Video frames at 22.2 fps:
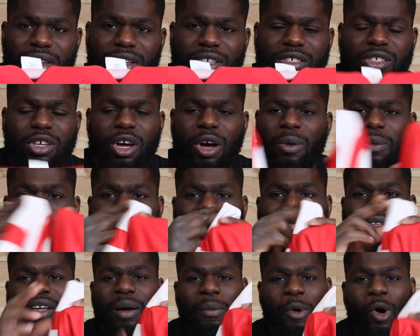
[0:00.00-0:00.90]
So
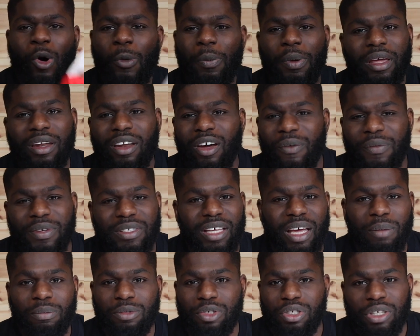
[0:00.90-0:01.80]
I'm hoping,
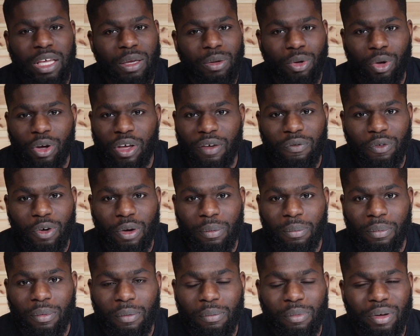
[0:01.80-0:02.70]
obviously, I'm just keep looking for him.
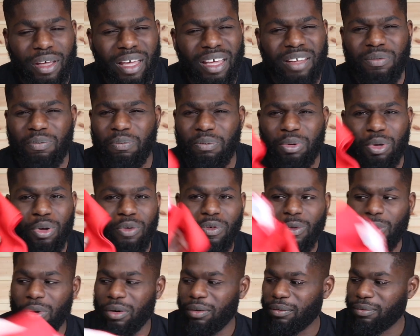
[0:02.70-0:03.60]
But yeah,
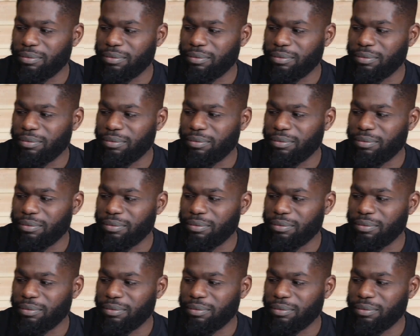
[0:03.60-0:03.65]
beautiful one.